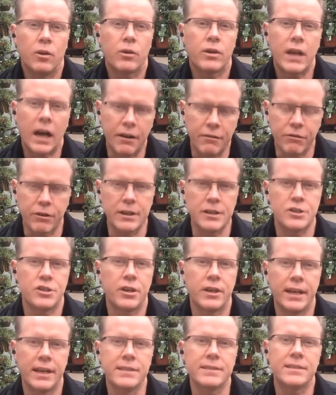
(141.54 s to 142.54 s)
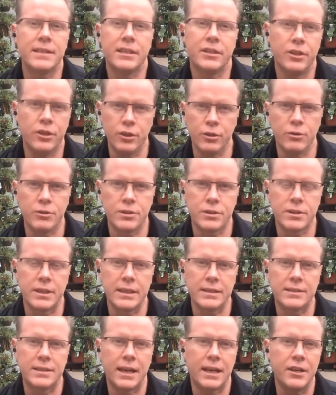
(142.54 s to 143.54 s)
coverage and instant use
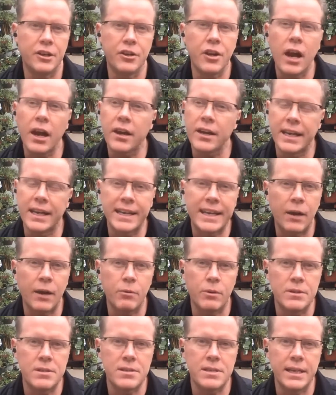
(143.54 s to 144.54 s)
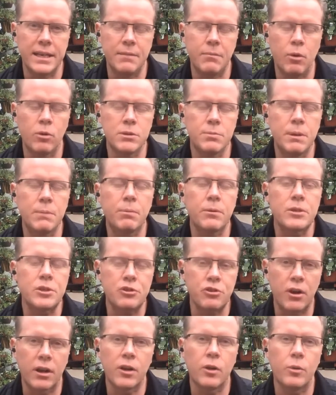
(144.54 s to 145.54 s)
that you're not going to get with seed. Most people
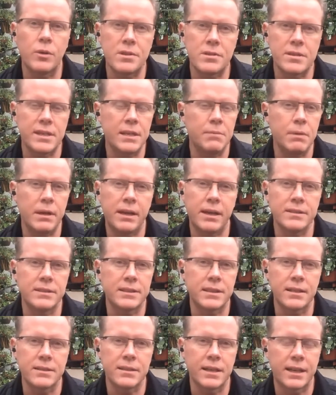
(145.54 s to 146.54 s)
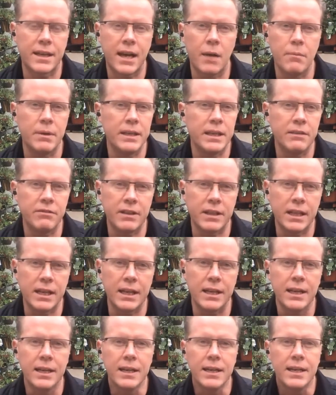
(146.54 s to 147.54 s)
struggle with seed because it doesn't come in
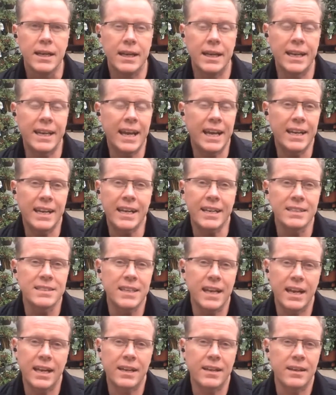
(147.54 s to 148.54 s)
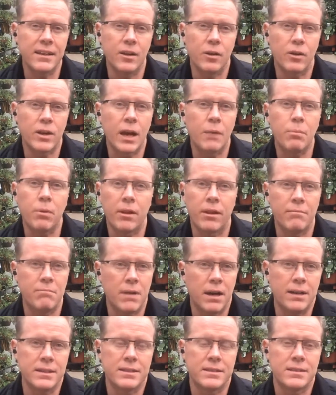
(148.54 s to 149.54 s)
evenly. And again, it can take, a couple of
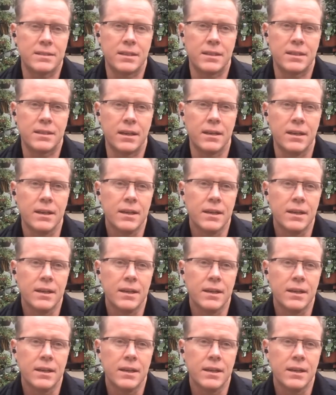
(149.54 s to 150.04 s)
months to